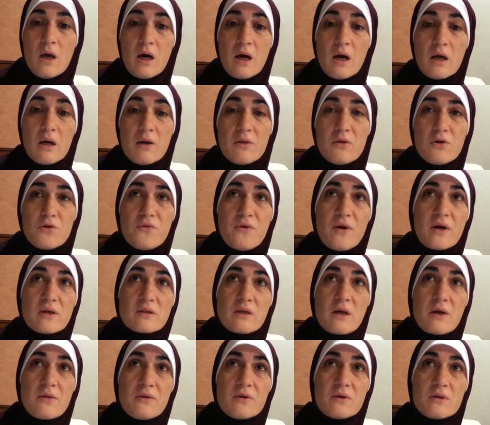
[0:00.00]
Another fact
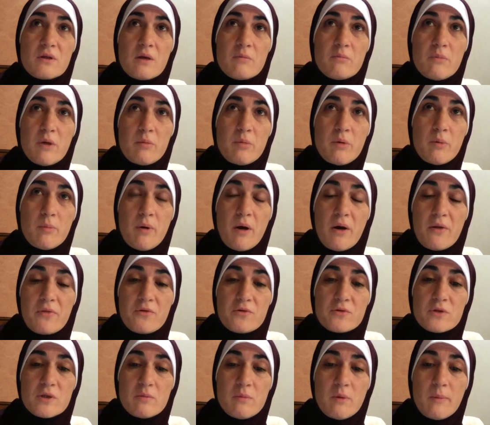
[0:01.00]
I think that maybe
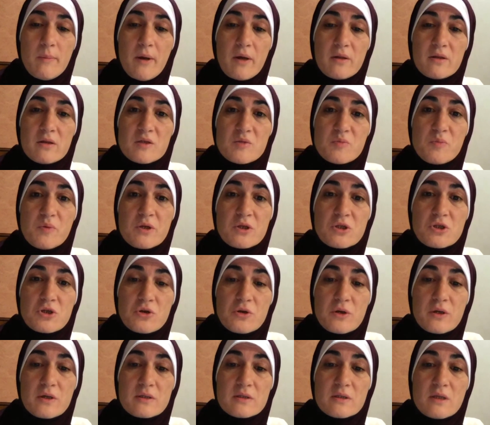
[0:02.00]
bothered them about this
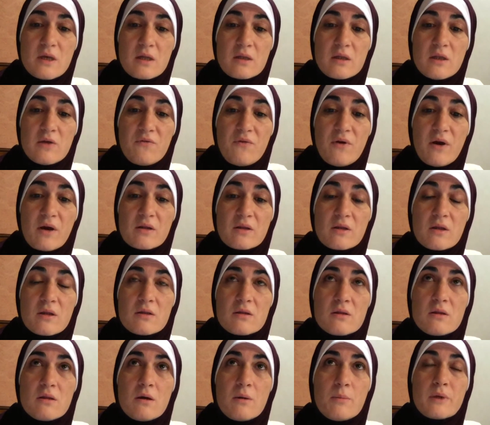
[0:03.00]
picture is that the fact
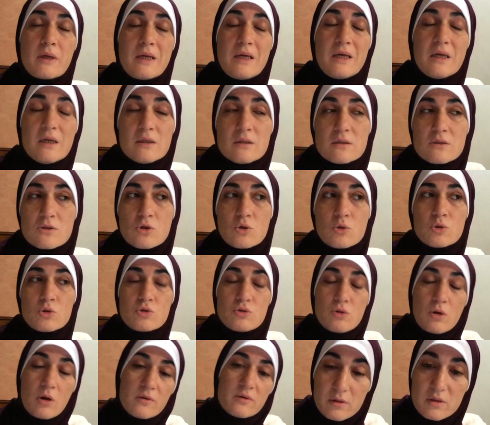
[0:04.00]
that the kids who
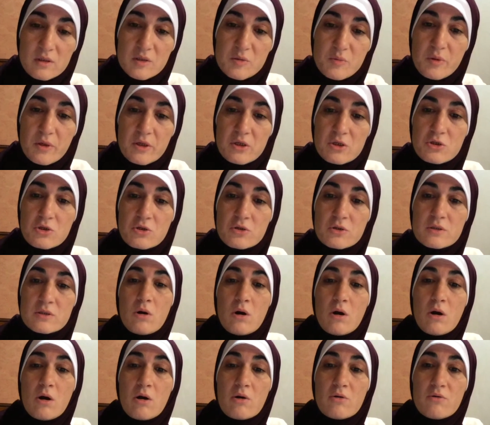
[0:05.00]
draw these pictures are